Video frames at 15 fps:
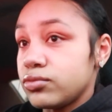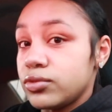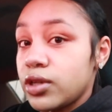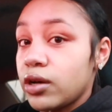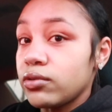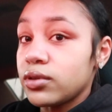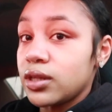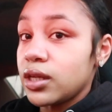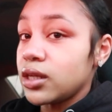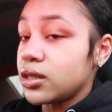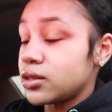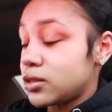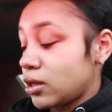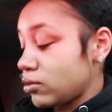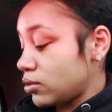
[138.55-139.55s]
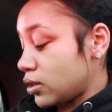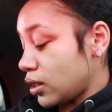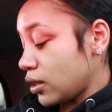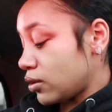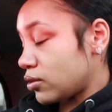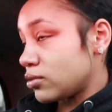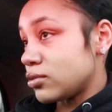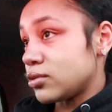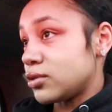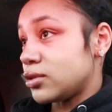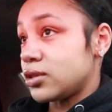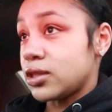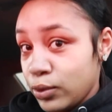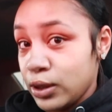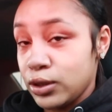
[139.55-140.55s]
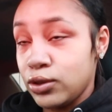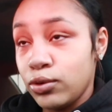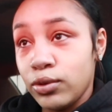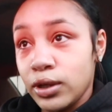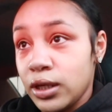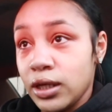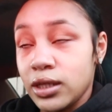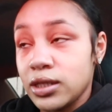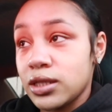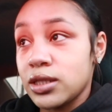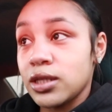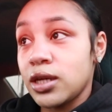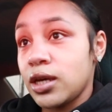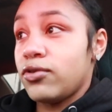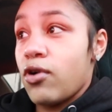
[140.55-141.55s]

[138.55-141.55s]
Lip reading: Don't think we doing this